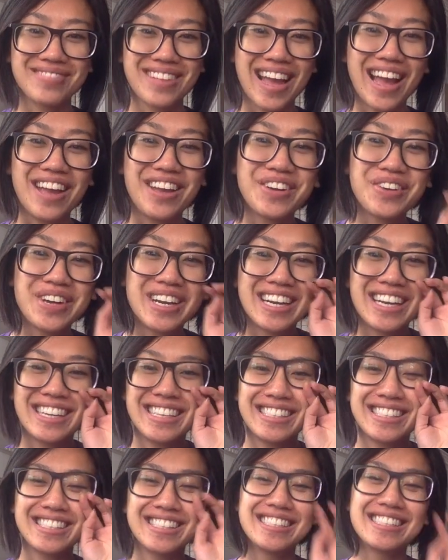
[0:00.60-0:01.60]
Hi
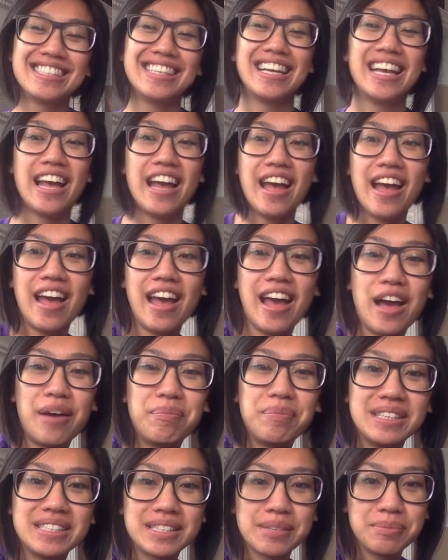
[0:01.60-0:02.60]
Aquarius,
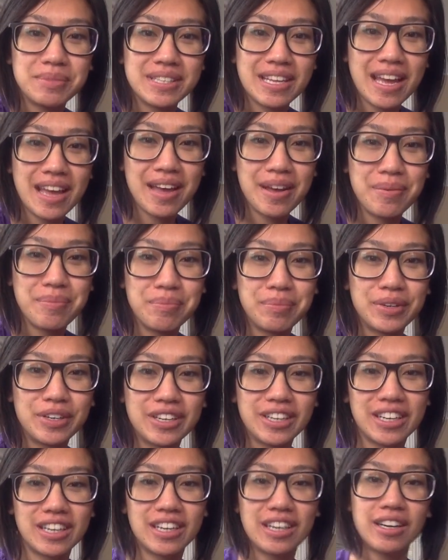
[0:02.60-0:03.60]
happy
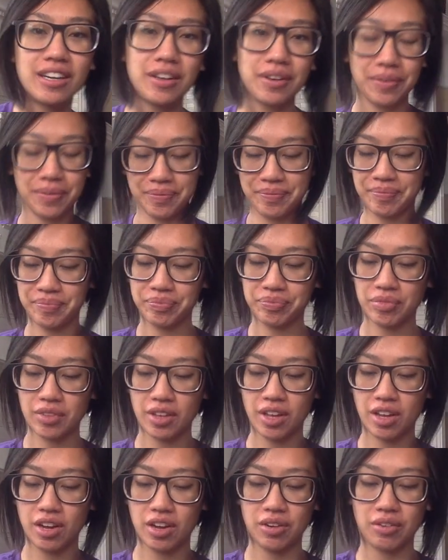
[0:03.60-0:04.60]
September.
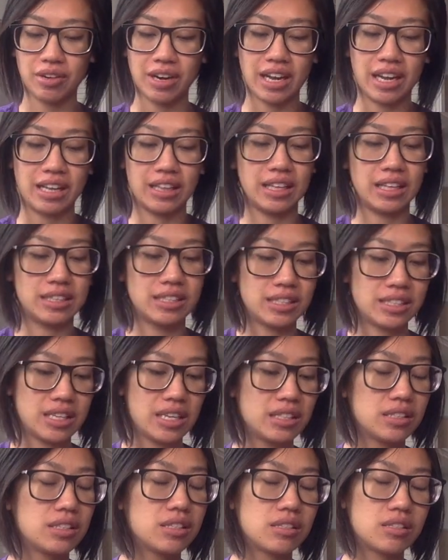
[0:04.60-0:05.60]
All right, let's
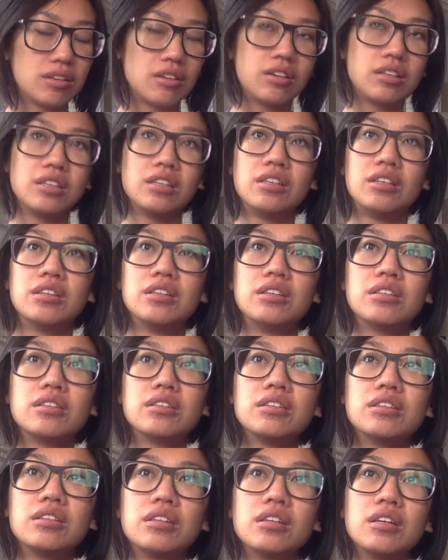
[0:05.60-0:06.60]
get started.
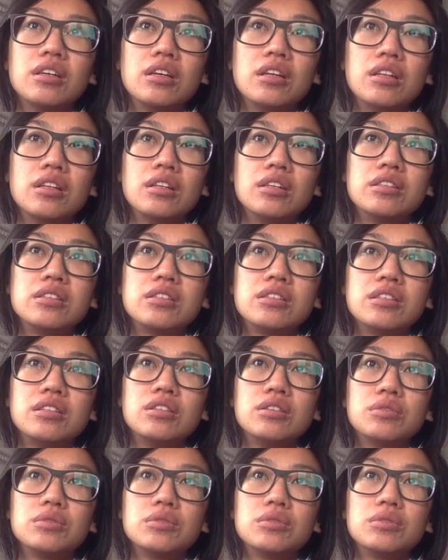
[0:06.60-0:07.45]
Let's see.